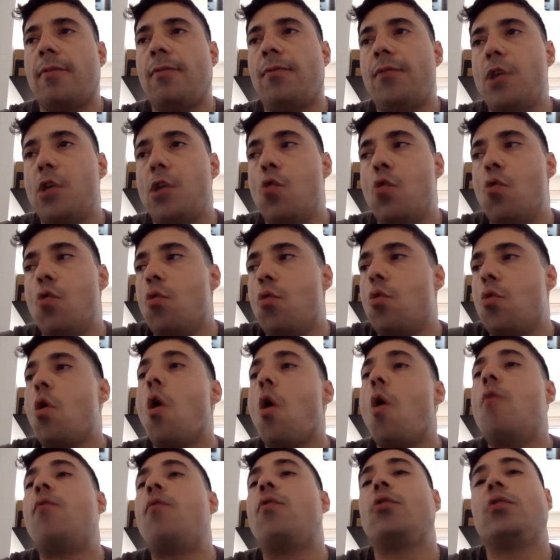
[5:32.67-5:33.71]
feel
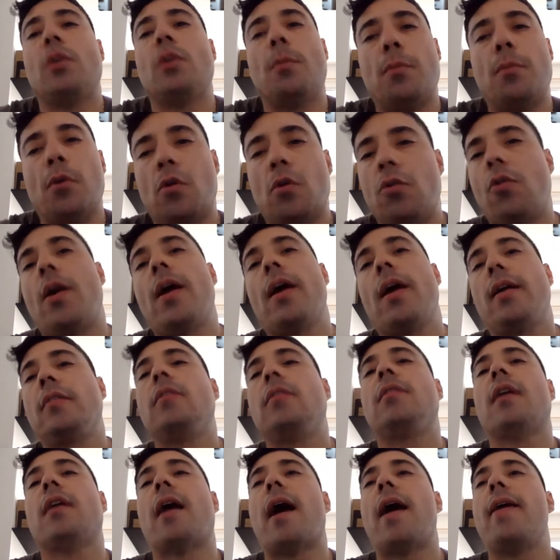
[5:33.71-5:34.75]
comfortable,
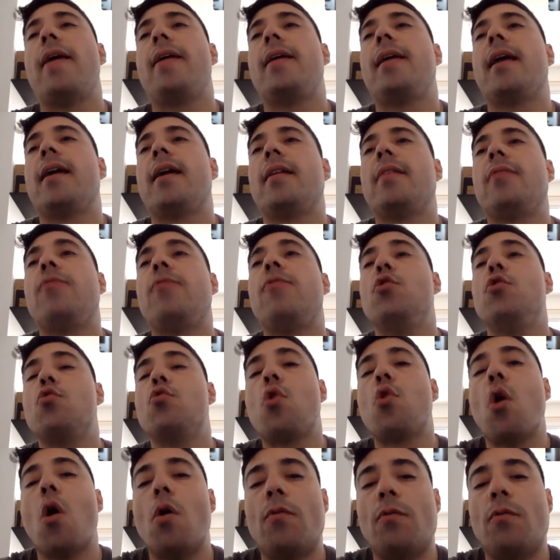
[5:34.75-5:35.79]
right? I can
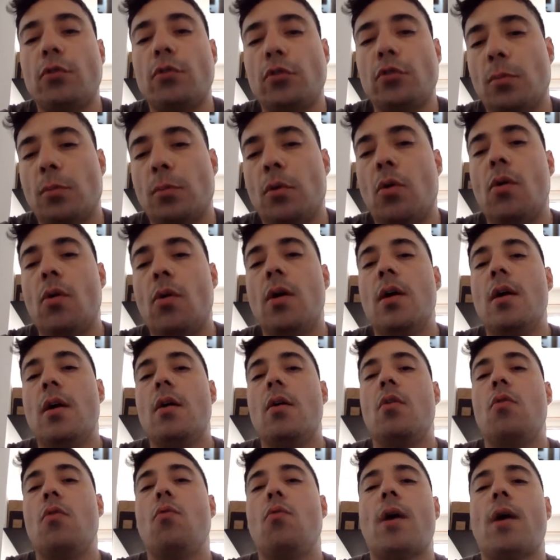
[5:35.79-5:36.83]
feel comfortable.
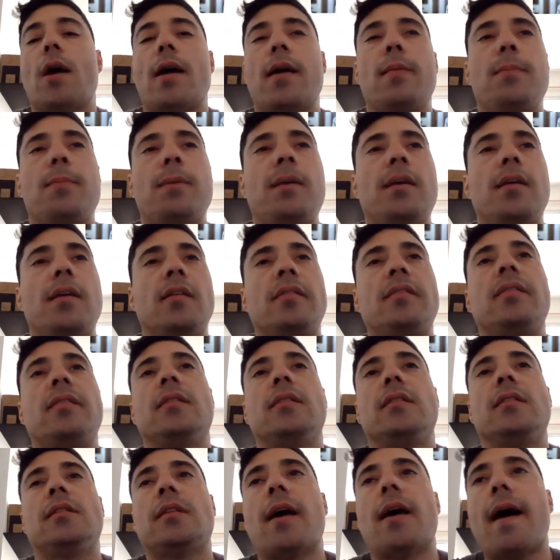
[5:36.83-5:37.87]
Why? Because
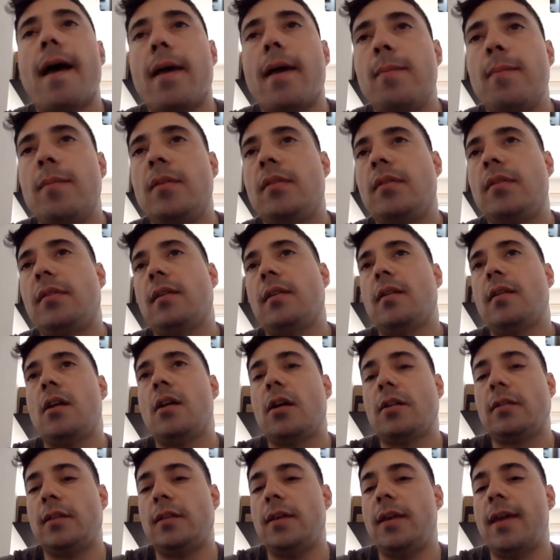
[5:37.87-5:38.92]
sometimes,
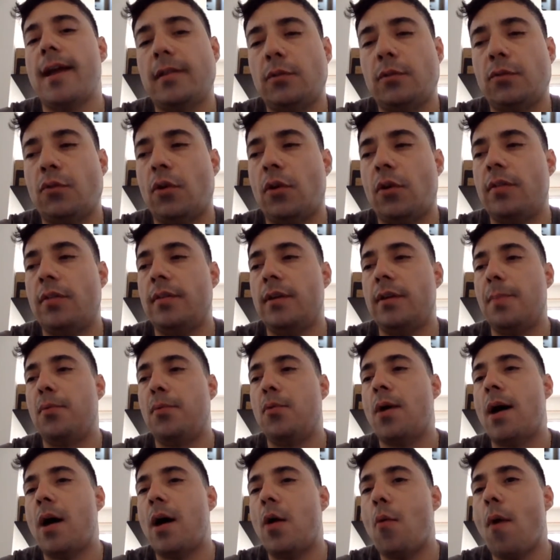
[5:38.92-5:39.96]
not yet, for
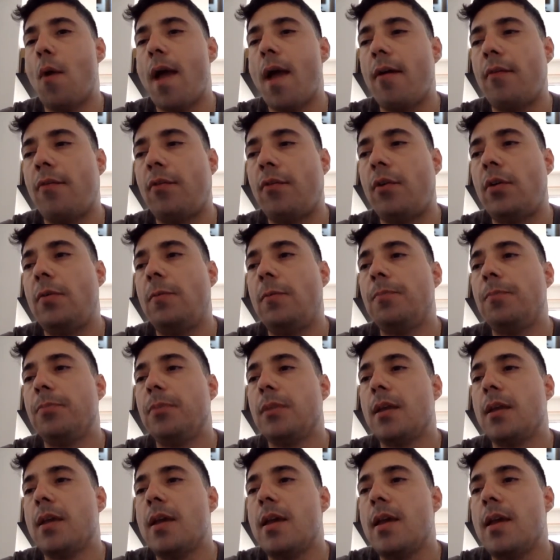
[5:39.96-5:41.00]
example. However,
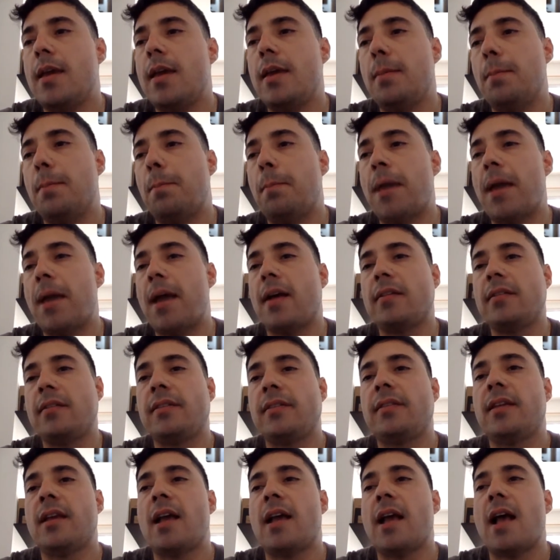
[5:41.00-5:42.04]
in
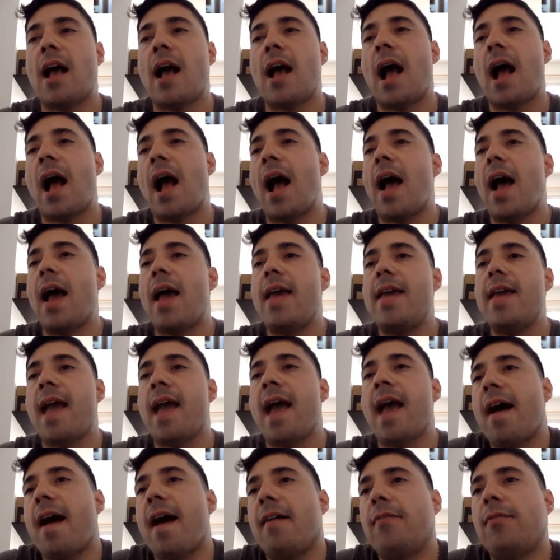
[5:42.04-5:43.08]
past, I
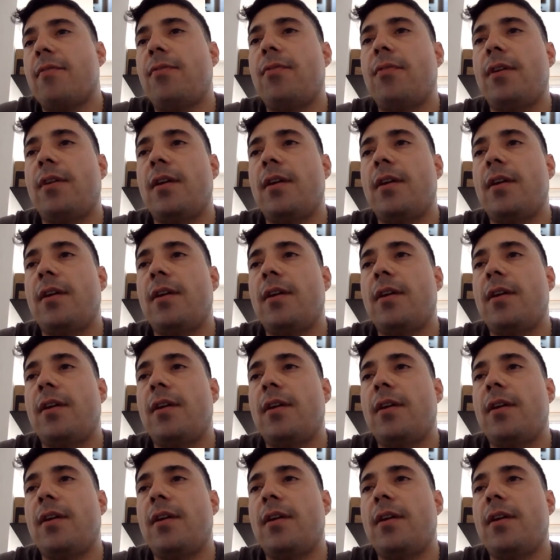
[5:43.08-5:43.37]
have